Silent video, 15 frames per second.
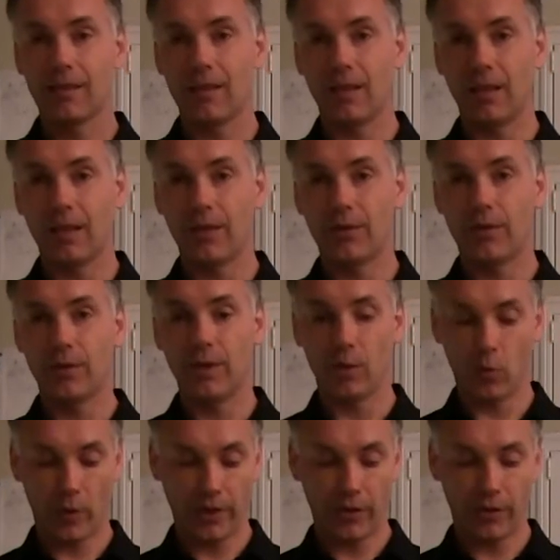to the
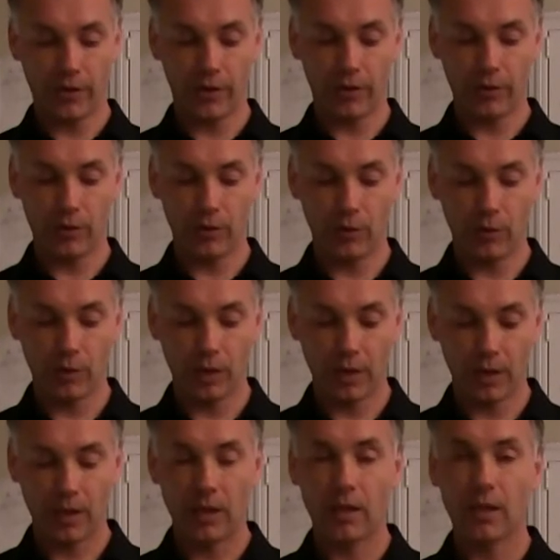Win32
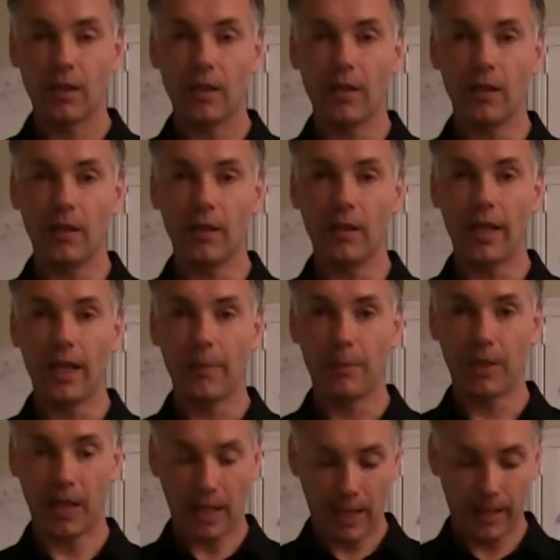
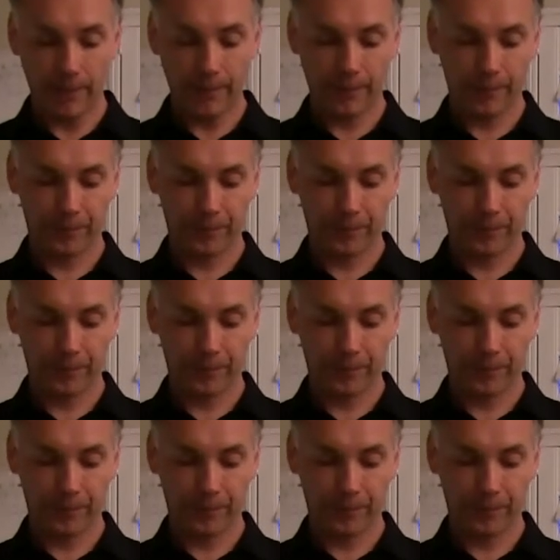API,